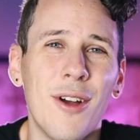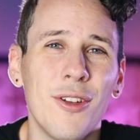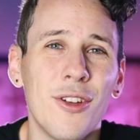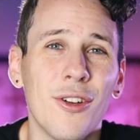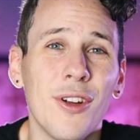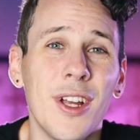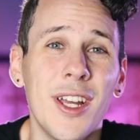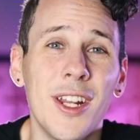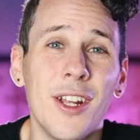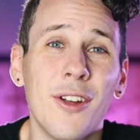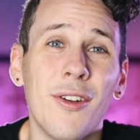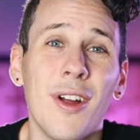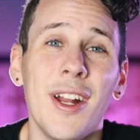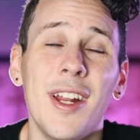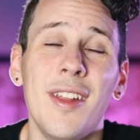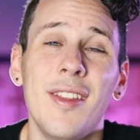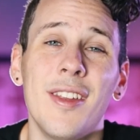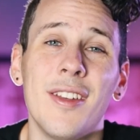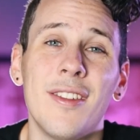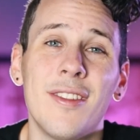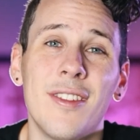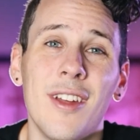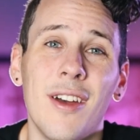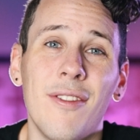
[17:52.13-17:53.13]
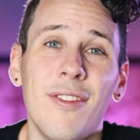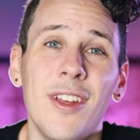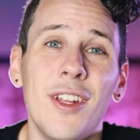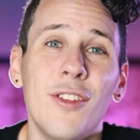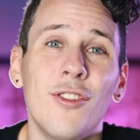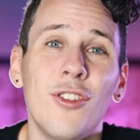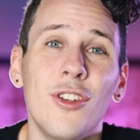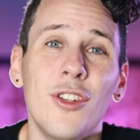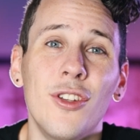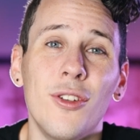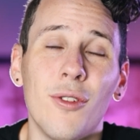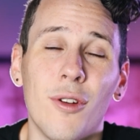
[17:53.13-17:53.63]
you're integrating this stuff
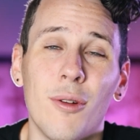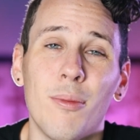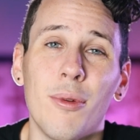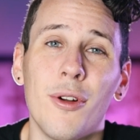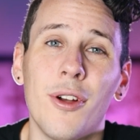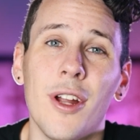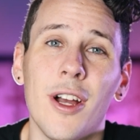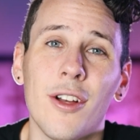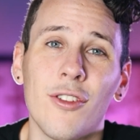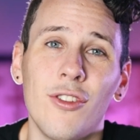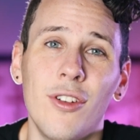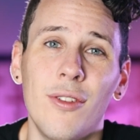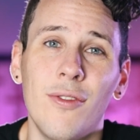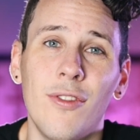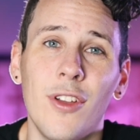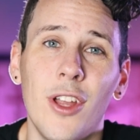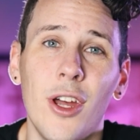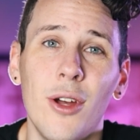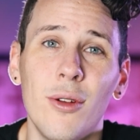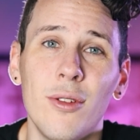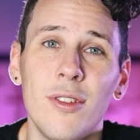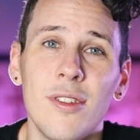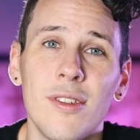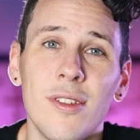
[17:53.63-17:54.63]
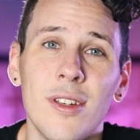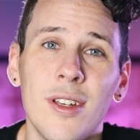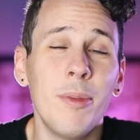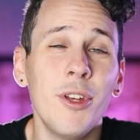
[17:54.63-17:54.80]
into your production flows.